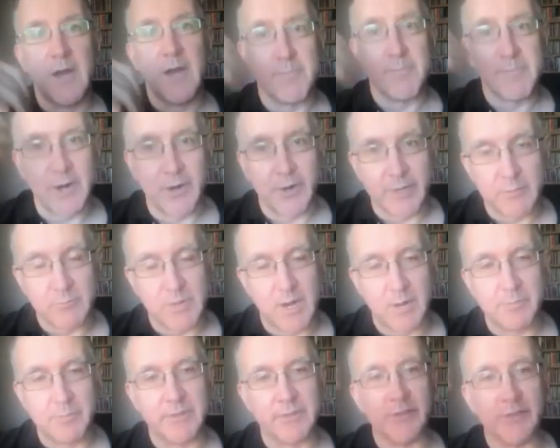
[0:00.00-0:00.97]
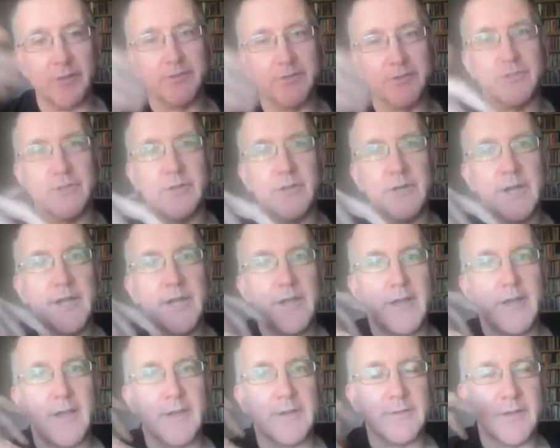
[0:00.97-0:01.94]
American popular culture
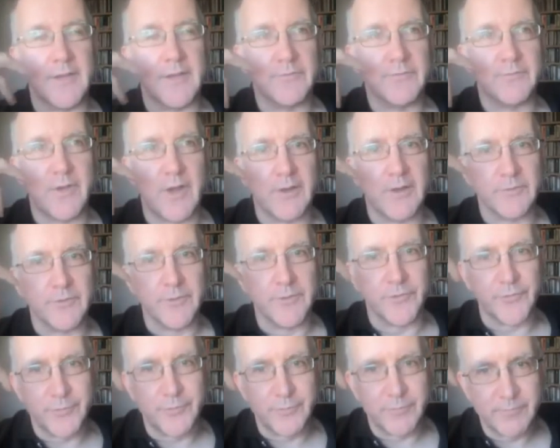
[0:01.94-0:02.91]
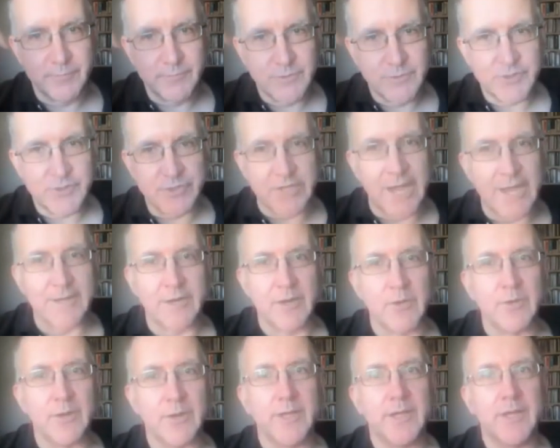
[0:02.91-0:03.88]
and Wagner's
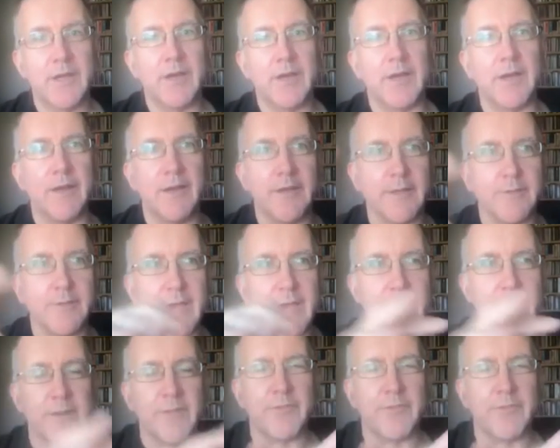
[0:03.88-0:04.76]
shadow in that.